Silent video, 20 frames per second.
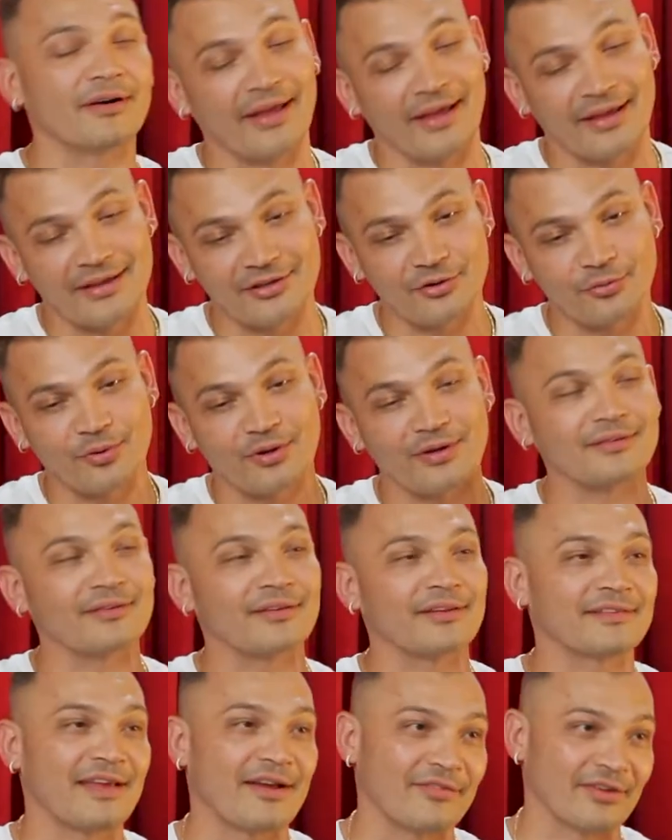Hey, you know what?
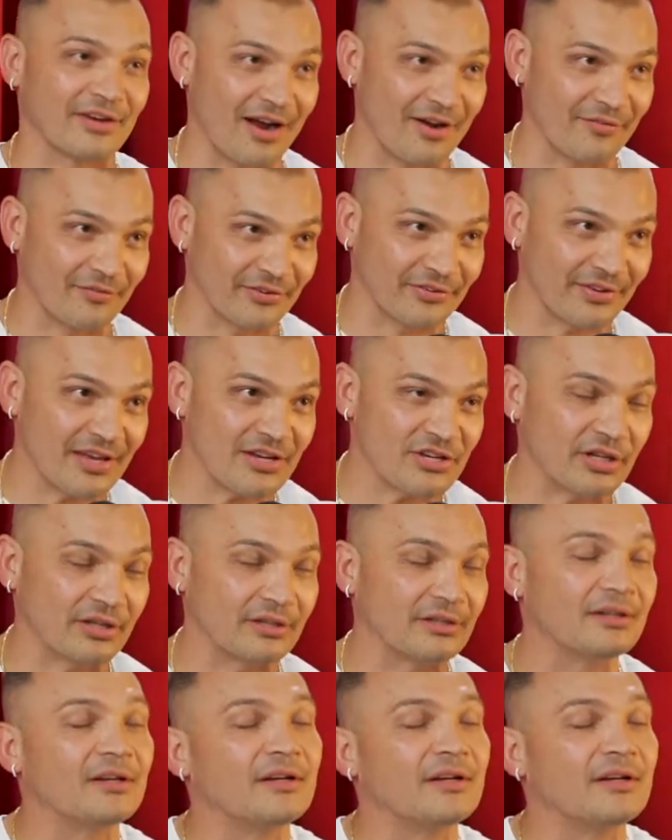Let's have a conversation.